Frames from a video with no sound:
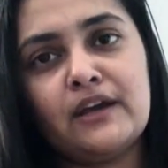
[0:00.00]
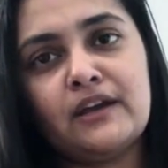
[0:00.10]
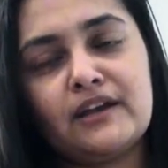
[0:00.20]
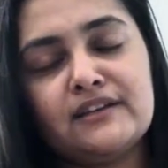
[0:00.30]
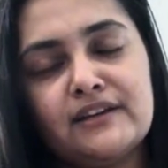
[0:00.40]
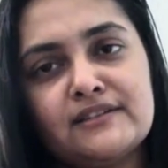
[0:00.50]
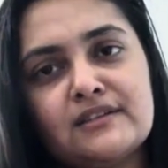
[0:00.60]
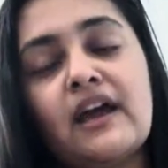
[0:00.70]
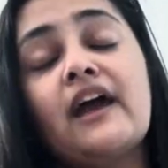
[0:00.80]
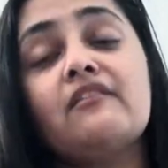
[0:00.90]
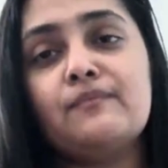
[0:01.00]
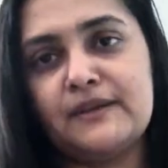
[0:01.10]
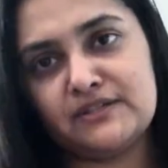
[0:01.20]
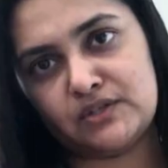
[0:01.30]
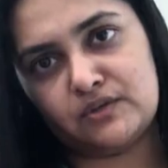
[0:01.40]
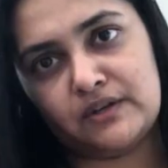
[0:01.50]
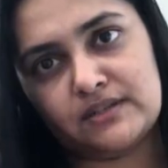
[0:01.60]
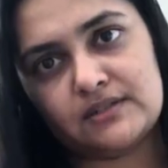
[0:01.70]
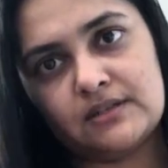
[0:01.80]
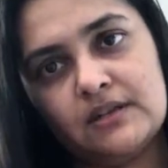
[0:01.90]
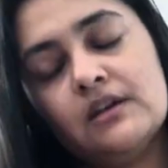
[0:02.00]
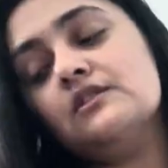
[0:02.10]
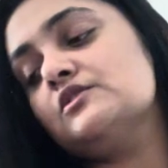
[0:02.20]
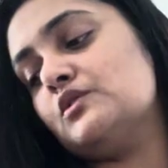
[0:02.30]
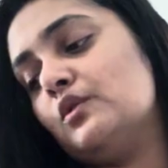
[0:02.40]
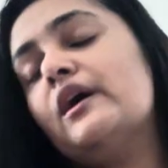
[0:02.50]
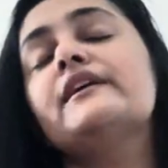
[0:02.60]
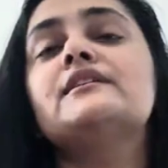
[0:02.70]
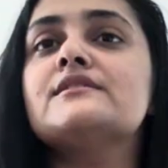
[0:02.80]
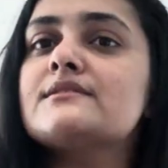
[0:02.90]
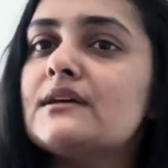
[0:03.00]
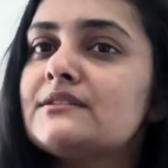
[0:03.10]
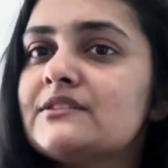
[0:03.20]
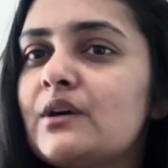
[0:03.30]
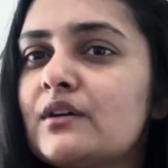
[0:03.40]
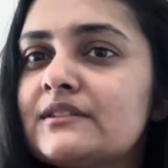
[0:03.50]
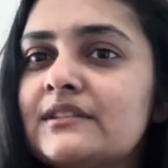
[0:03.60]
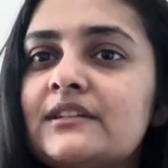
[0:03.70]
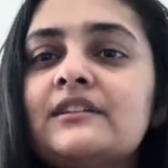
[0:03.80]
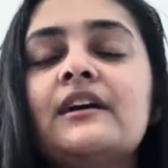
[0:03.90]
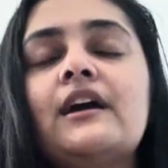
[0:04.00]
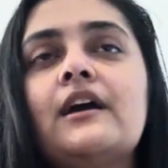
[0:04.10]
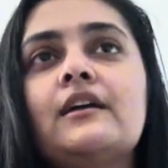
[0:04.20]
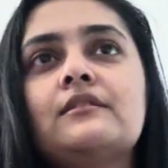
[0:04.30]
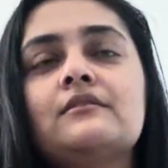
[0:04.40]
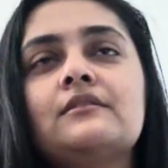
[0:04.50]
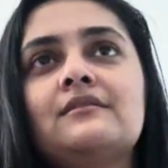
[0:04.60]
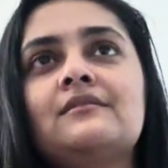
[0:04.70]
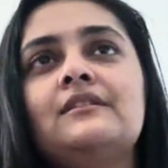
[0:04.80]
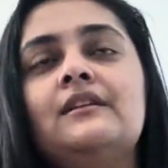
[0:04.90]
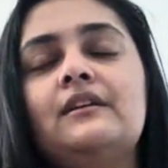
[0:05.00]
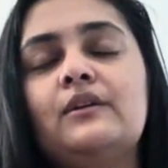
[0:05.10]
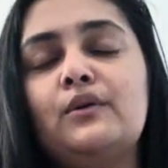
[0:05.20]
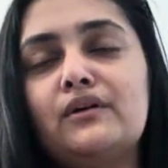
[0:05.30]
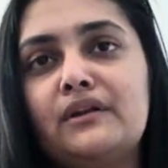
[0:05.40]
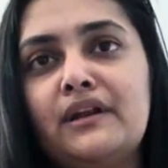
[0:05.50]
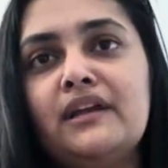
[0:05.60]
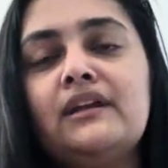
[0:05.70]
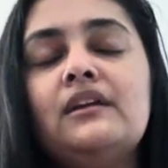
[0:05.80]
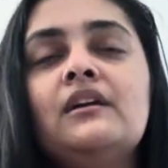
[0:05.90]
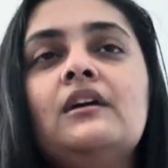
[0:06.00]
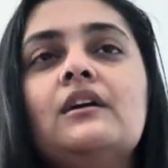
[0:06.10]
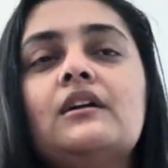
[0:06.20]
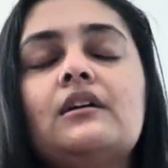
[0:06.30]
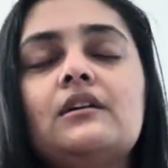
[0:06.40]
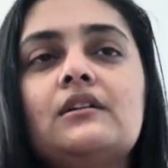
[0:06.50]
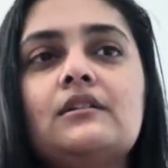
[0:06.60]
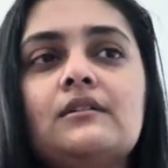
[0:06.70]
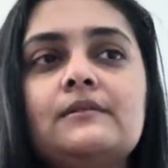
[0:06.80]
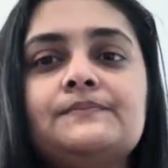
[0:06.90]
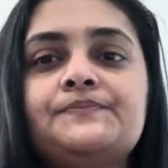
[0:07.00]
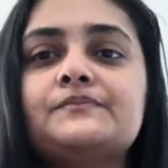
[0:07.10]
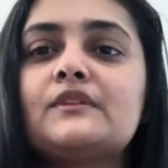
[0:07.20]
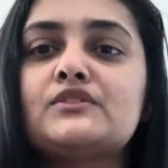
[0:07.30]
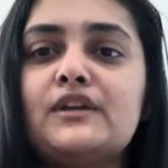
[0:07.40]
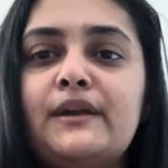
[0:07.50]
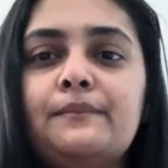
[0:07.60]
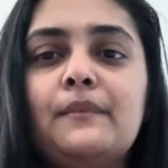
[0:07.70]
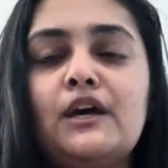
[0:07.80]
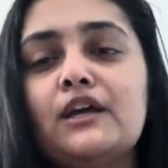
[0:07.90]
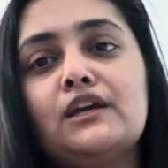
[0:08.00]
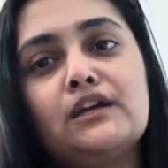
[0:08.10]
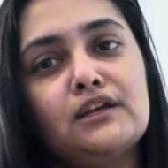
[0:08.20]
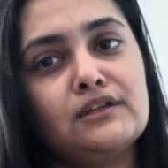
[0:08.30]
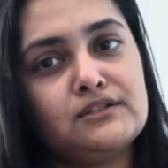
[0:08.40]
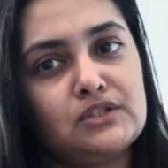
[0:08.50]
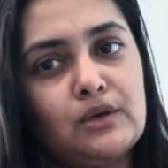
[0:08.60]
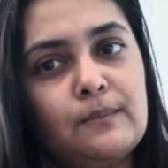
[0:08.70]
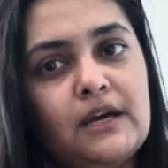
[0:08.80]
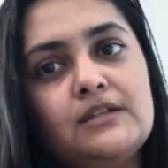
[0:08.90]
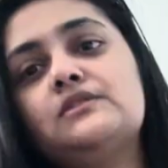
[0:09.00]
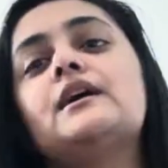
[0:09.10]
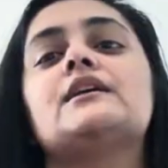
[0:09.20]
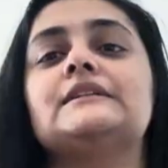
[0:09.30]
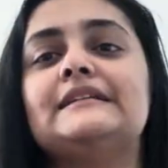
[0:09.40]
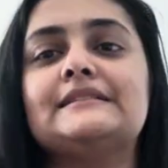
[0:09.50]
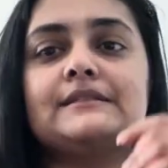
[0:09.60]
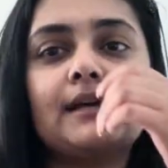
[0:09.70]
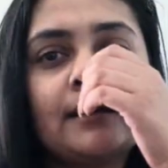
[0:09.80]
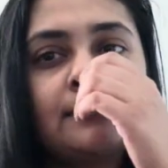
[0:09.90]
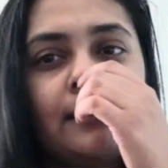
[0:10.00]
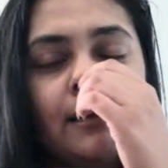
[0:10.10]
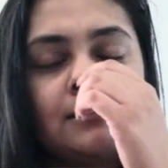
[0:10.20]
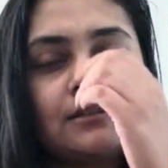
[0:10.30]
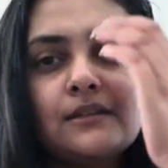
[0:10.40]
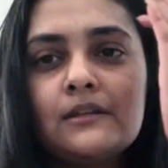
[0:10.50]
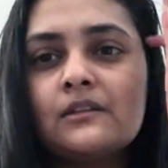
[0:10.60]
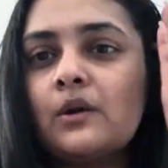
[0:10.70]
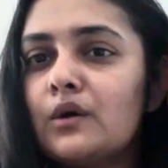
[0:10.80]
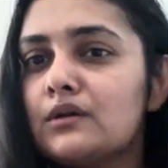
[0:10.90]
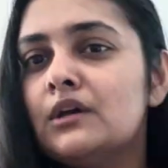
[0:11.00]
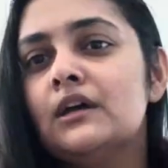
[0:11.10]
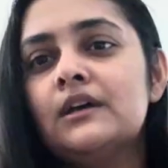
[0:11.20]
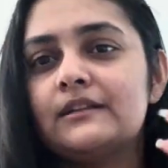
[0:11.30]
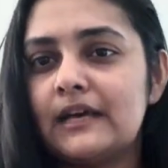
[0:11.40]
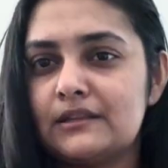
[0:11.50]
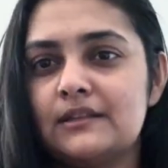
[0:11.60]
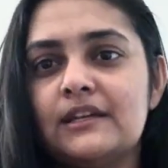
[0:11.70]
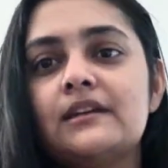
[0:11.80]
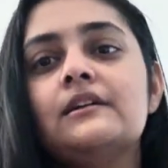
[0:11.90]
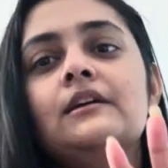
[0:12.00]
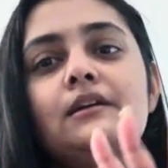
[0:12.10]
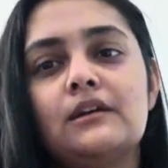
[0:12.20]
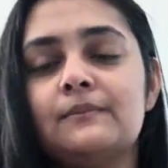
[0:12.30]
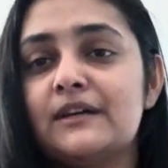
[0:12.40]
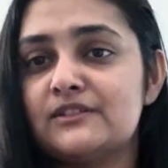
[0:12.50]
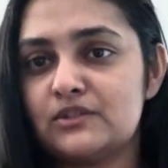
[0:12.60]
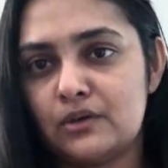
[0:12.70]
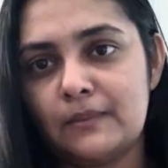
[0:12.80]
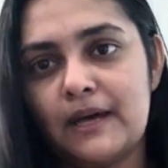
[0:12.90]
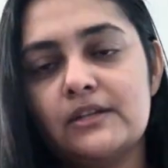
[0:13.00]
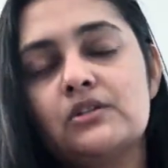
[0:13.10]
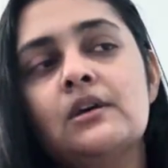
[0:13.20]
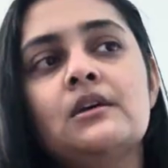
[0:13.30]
I guess I have PCOS. So I consult a doctor and he already checked my stomach and he said there's nothing in my stomach.